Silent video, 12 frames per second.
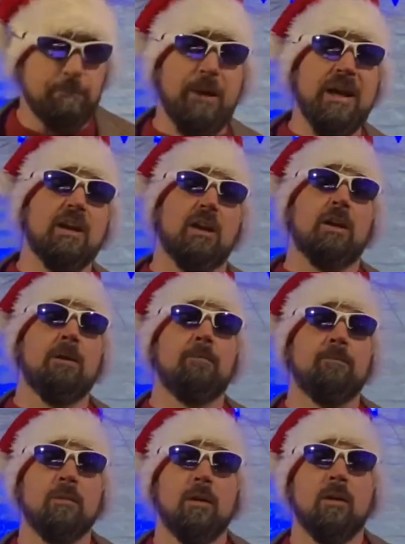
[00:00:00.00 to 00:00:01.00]
Peter.
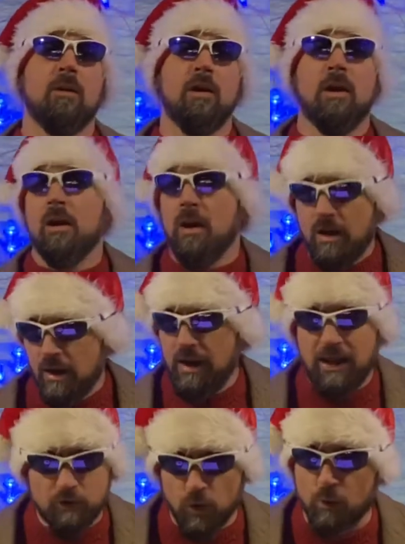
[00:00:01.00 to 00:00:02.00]

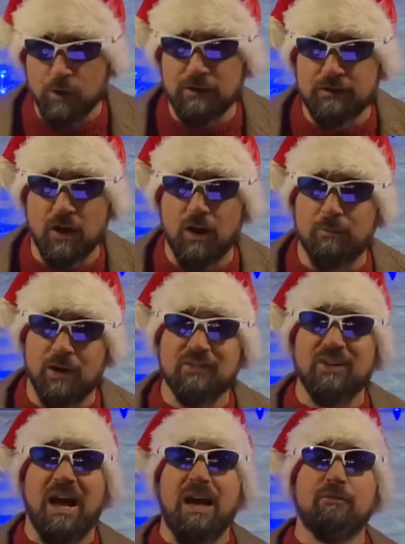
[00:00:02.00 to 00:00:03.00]
And don't worry, Saltmarsh,
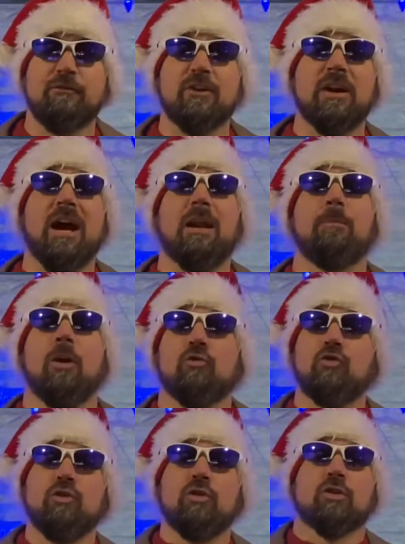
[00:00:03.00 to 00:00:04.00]
I haven't forgot about
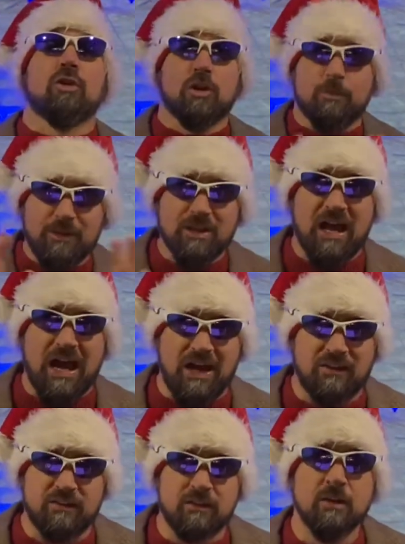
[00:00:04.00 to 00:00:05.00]
you. You're going to be
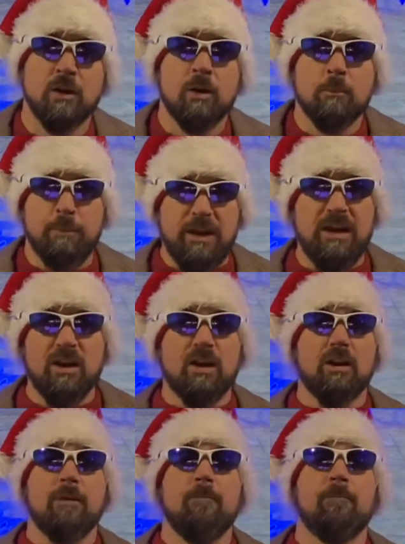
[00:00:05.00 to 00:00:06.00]
last.
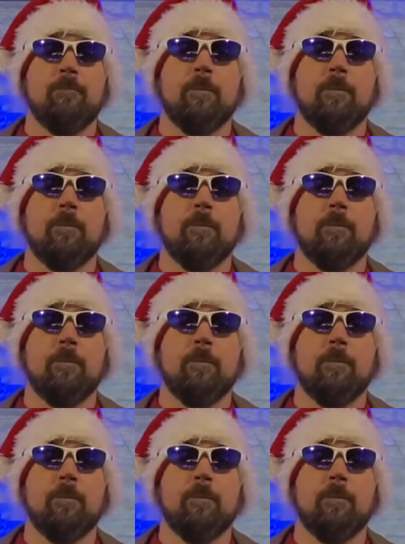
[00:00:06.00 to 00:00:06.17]
Peter.